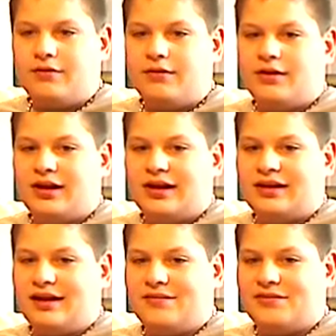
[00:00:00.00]
the
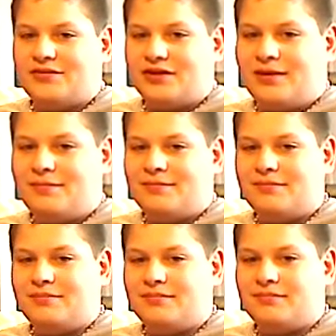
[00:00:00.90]
9/11 drop.
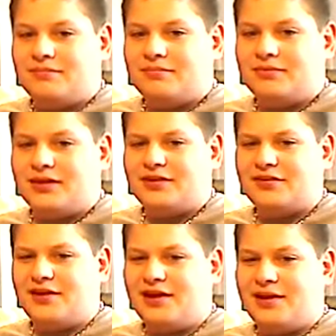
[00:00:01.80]

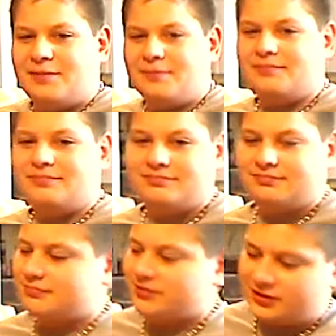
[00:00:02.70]
Nice name.
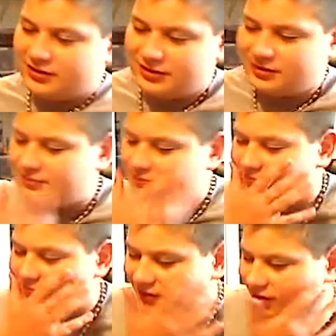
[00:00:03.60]
So
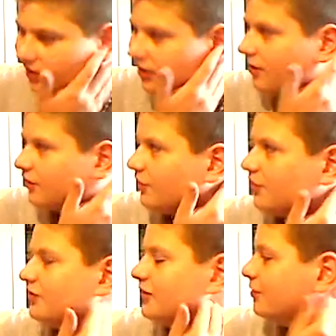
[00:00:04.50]

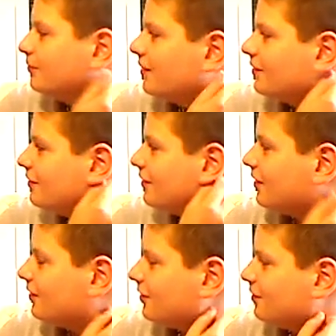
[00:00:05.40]
Shane Bossler
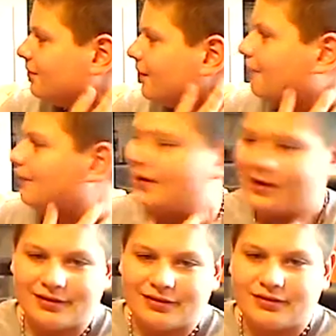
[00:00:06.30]
gets his belt back,
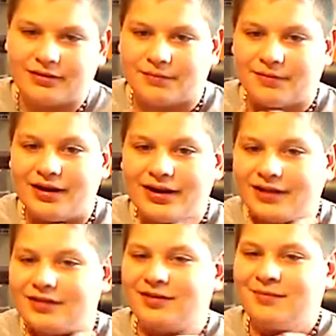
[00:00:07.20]
and the
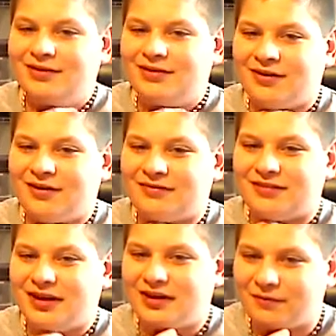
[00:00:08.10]
broadcast is about to go off
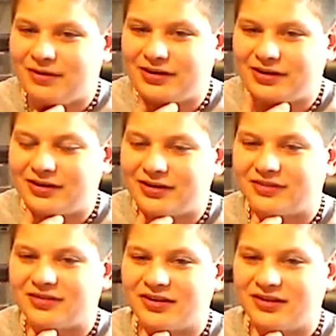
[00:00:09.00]
the air when
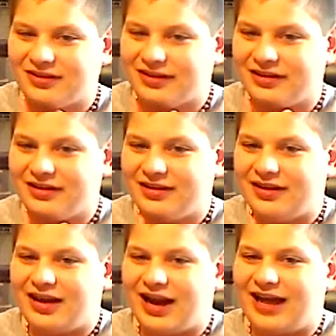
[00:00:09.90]
suddenly
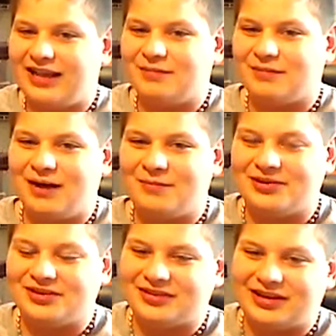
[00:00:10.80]
Alibaba
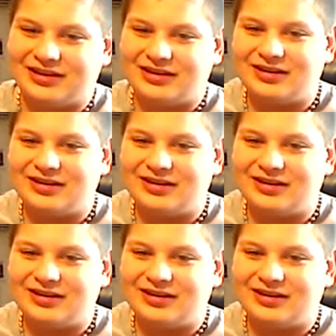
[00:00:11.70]
just like